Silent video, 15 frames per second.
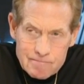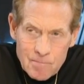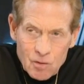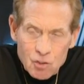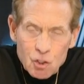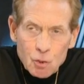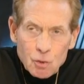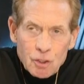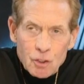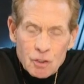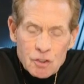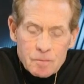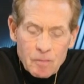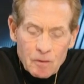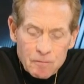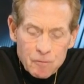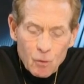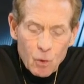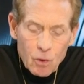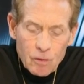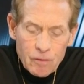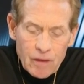2 years
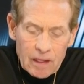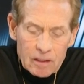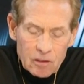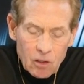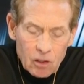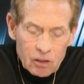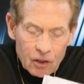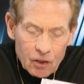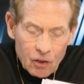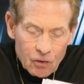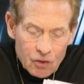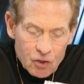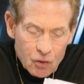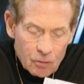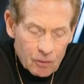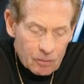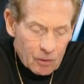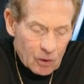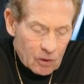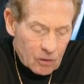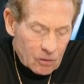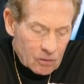before that long ago Super
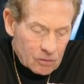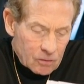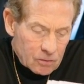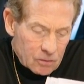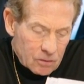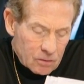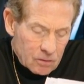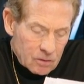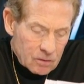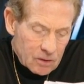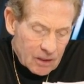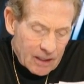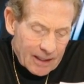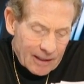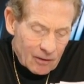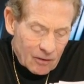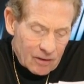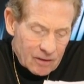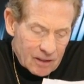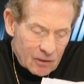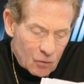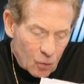Bowl that Aaron
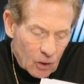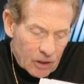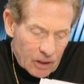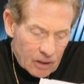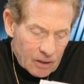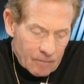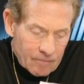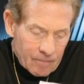did win,